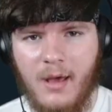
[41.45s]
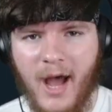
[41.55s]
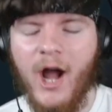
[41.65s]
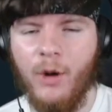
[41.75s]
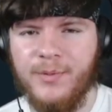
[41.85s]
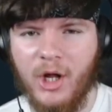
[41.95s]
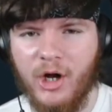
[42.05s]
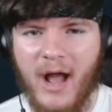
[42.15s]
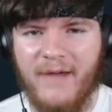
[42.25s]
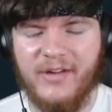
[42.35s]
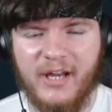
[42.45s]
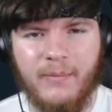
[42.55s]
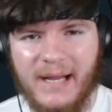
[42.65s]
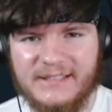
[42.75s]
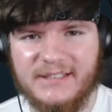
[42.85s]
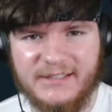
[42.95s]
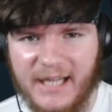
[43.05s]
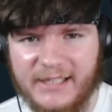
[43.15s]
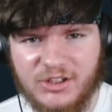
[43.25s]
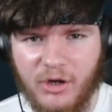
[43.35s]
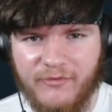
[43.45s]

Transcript: I hope y'all are having an amazing day so